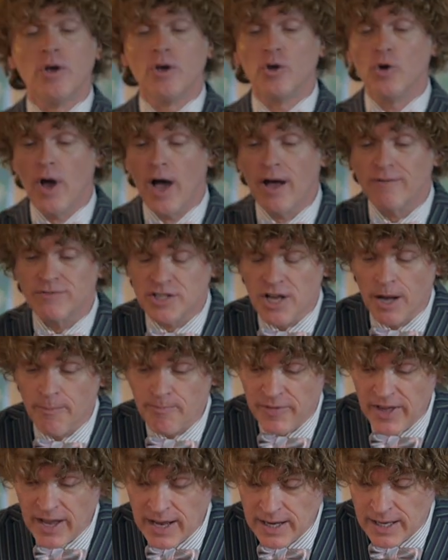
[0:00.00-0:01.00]
you have
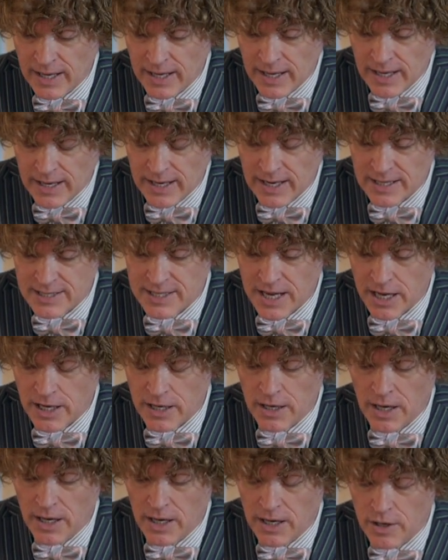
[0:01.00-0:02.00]
something let's say